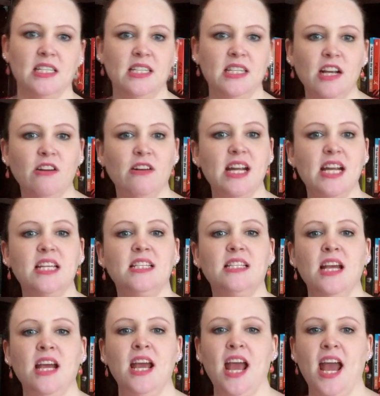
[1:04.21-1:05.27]
a series.
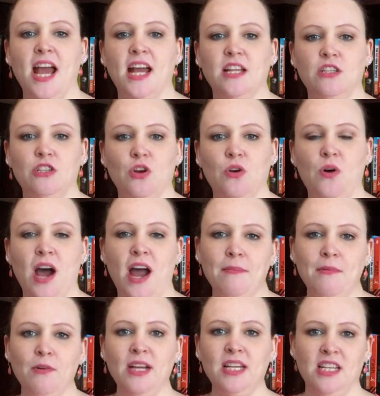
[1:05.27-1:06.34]
And so I'm
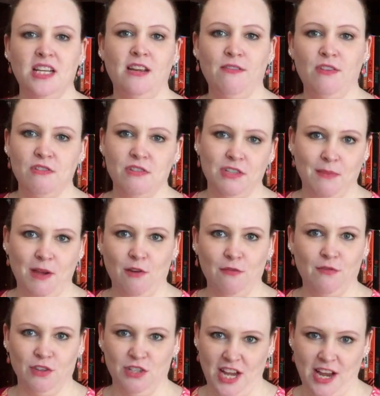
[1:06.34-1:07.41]
going to give you some
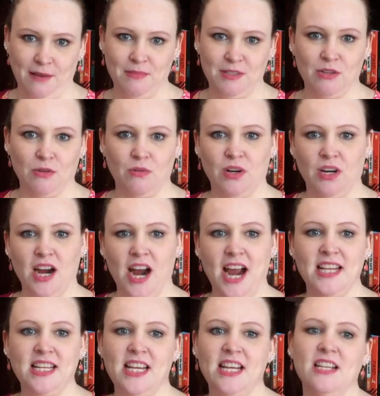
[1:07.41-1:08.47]
helpful tips or
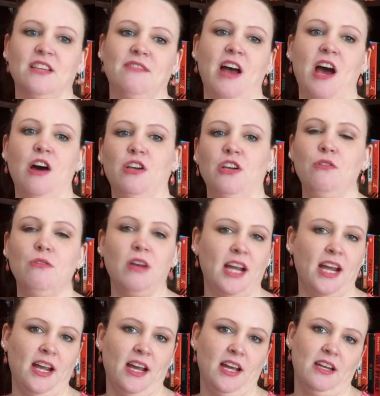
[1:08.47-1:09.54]
ideas of how you
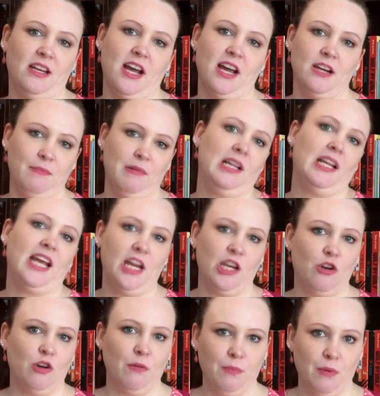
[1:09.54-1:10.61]
can kind of plan
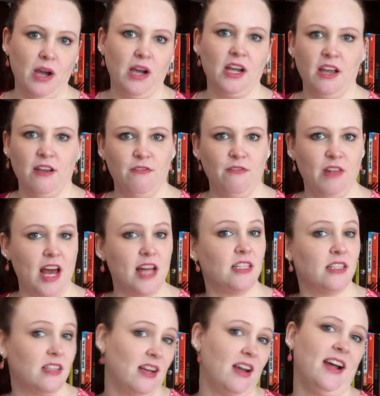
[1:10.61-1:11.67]
your book if
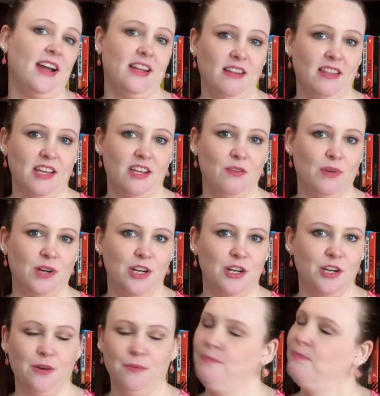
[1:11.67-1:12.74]
that's the kind of thing you want
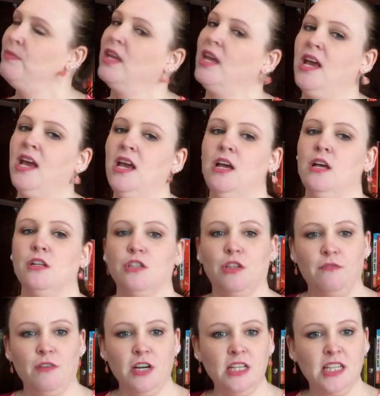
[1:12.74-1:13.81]
to do. So the
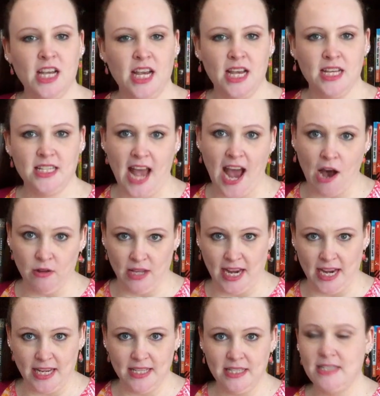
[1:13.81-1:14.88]
first thing is
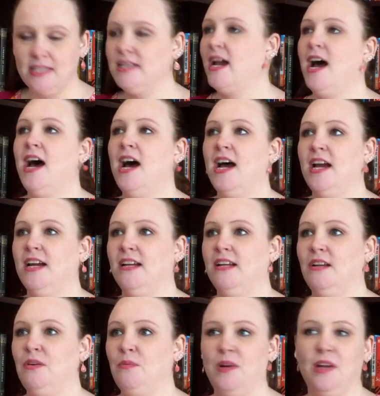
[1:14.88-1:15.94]
outlines.
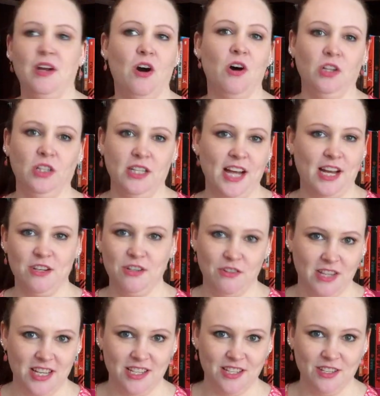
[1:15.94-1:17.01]
We all learn how to do
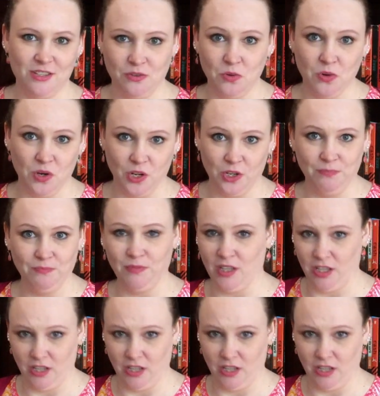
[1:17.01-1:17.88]
these in school.